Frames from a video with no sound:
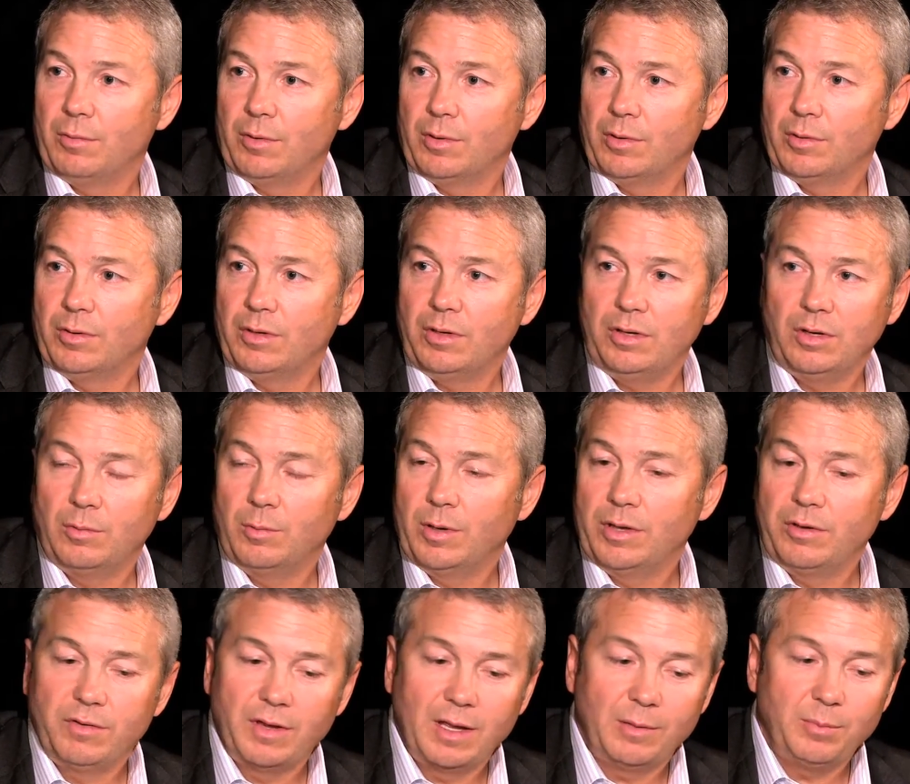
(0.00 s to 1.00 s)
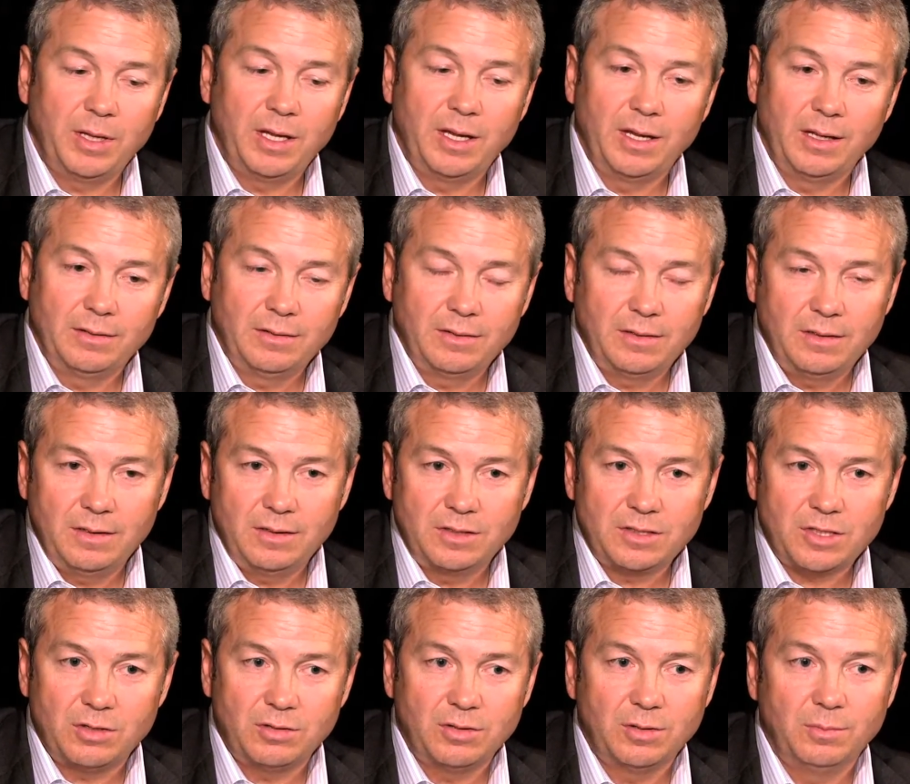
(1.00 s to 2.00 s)
Whether that be a
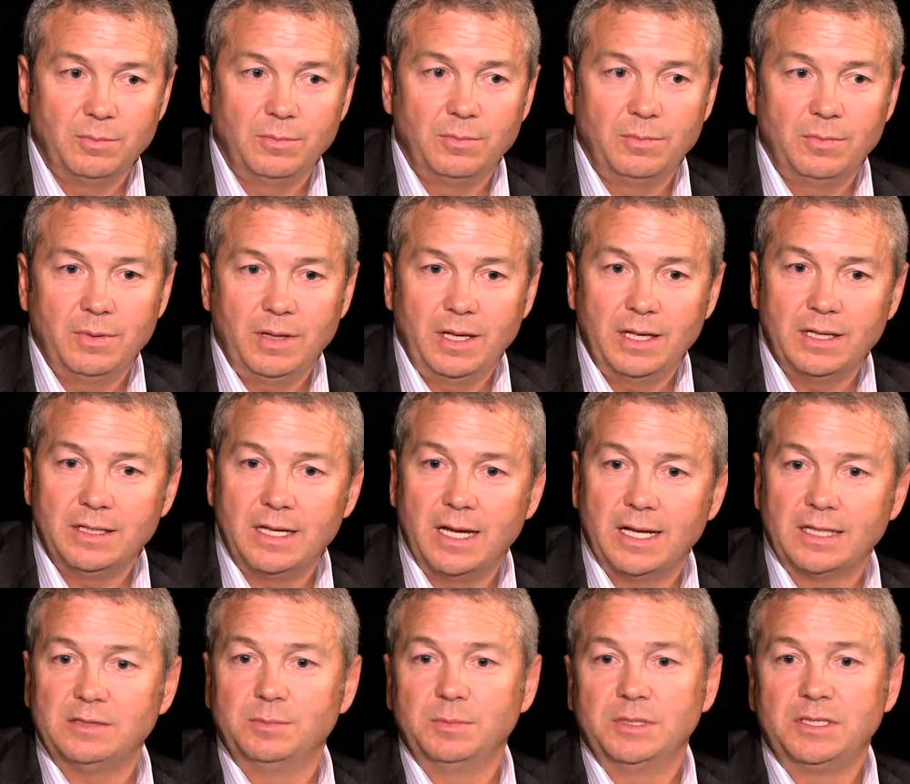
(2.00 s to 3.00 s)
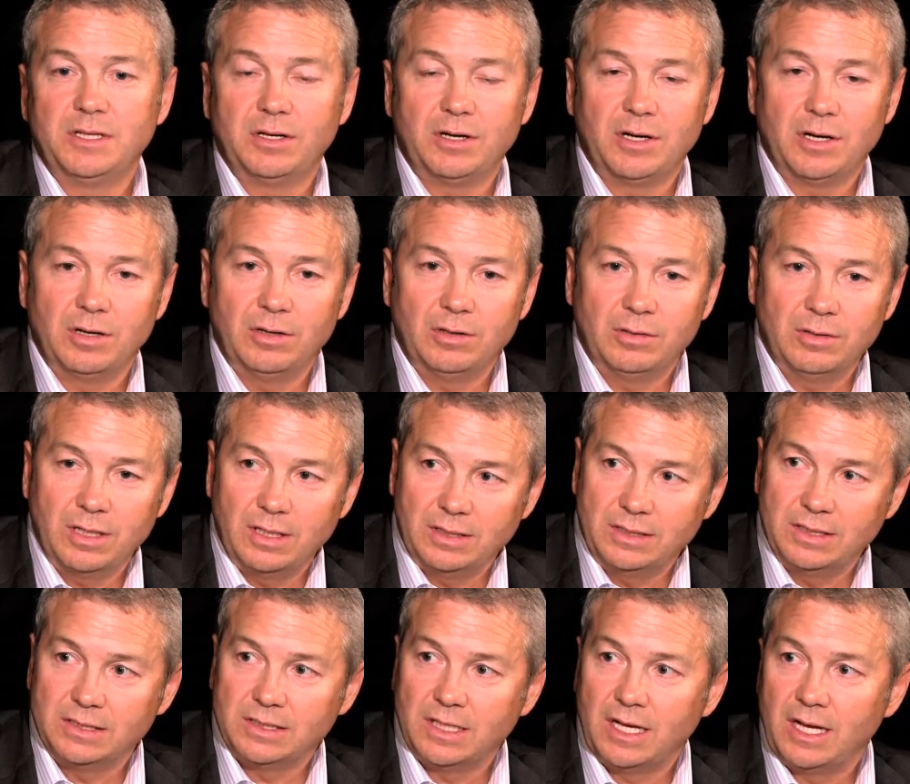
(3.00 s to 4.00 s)
certain index material, a
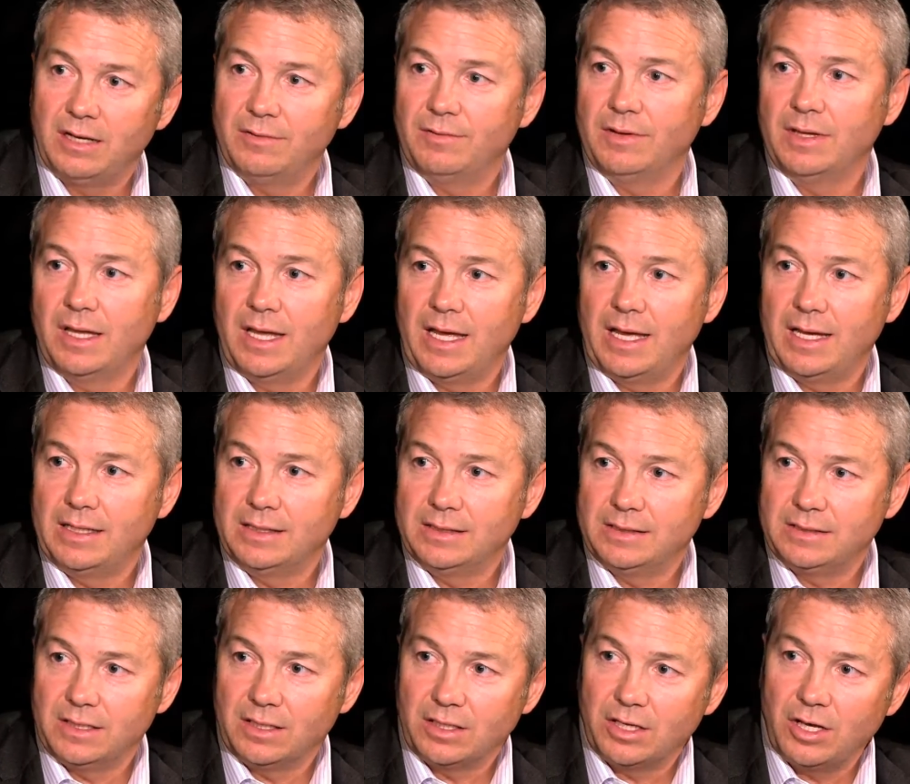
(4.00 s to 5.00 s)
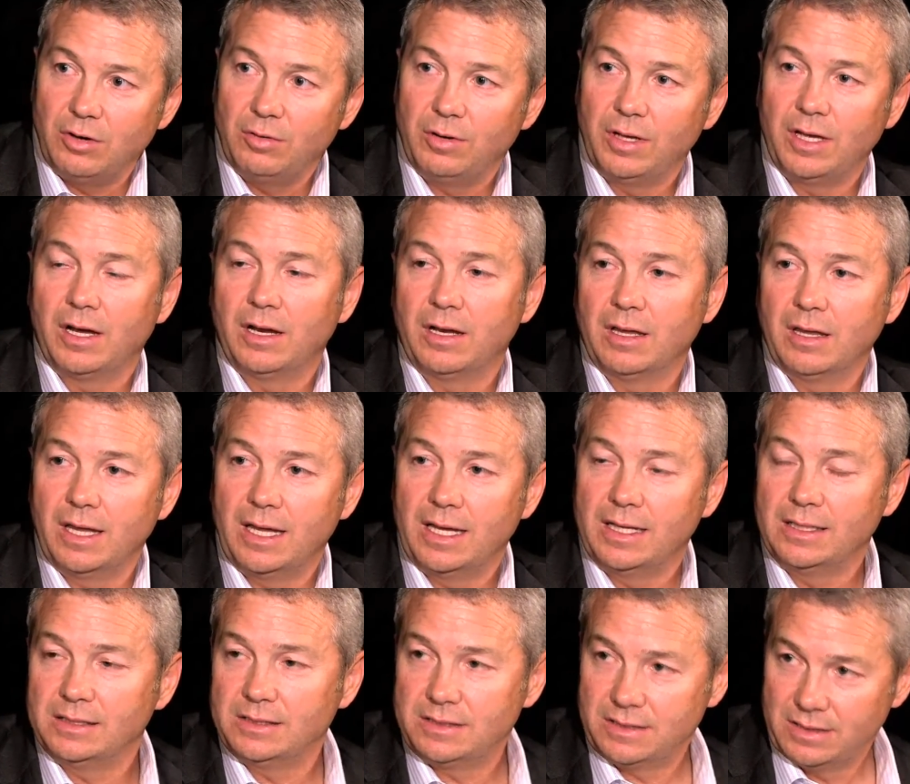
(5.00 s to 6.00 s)
design of a lens, a coating on a
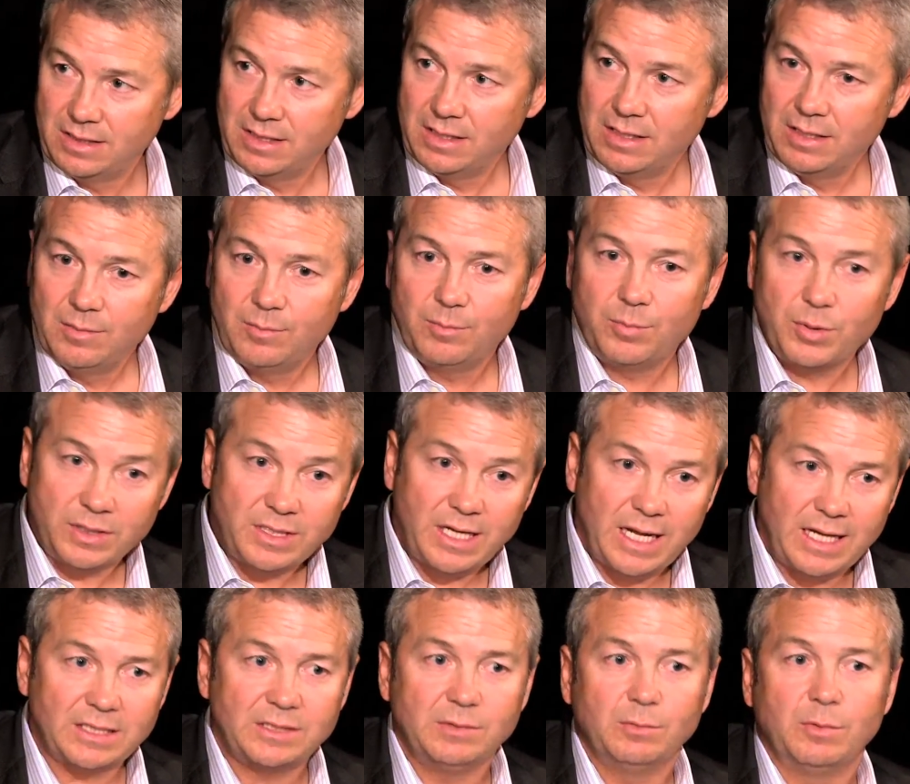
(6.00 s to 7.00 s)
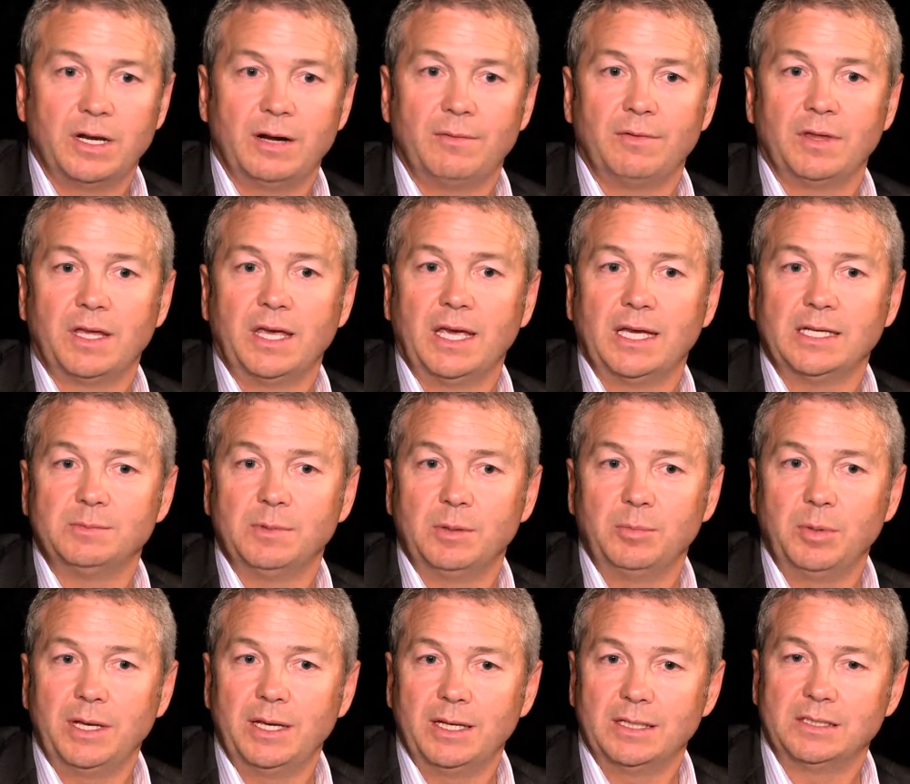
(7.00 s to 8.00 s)
lens, protection, whatever the case may
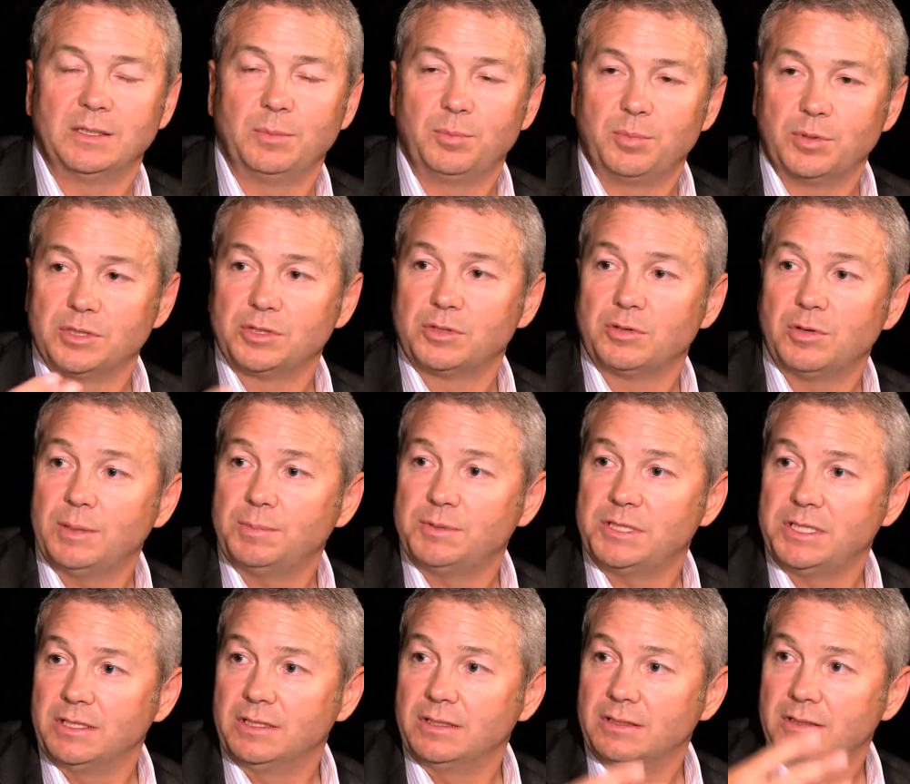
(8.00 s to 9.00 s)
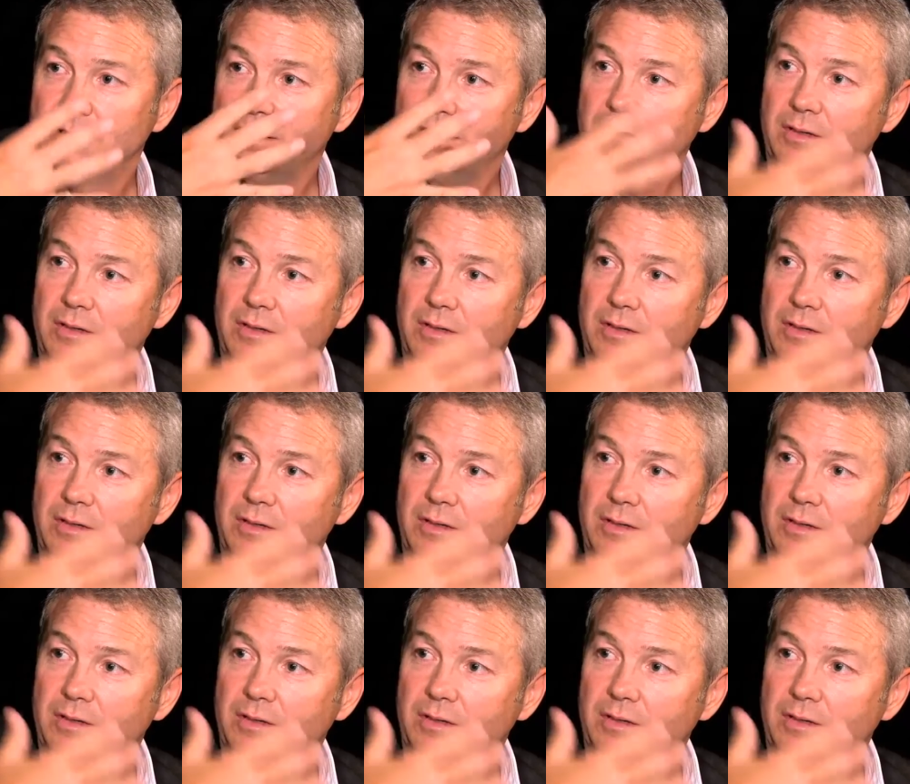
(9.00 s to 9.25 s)
be. It's a prescription